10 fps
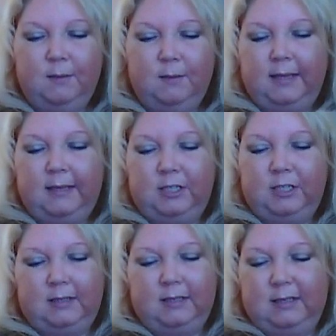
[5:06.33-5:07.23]
But
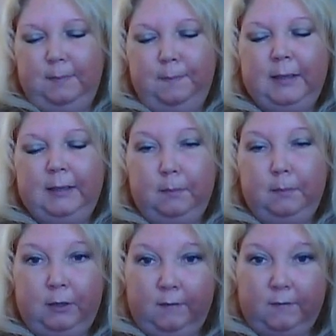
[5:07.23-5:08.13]
just the
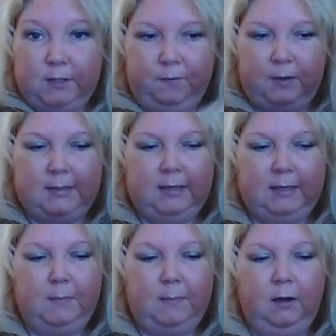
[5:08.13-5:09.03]
millimeter of difference
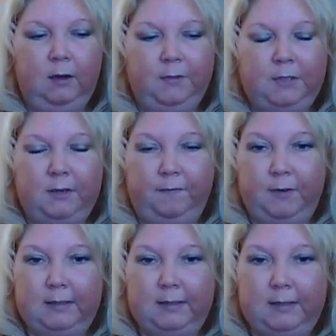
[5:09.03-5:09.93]
can make all the
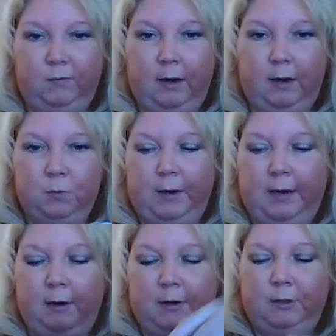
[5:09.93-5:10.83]
difference as far as
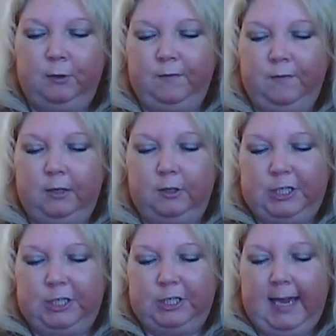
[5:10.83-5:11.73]
where your
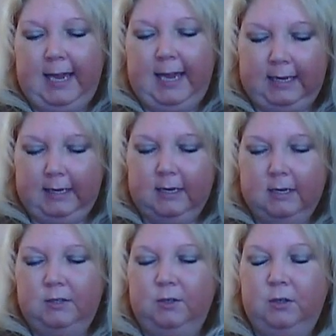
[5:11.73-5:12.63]
fingers hang.
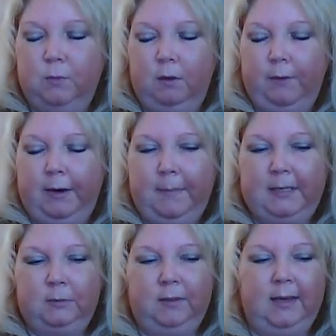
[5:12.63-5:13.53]
So you won't want to
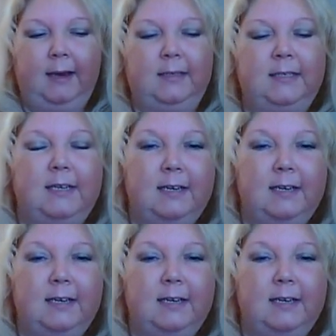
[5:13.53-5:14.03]
mess with that.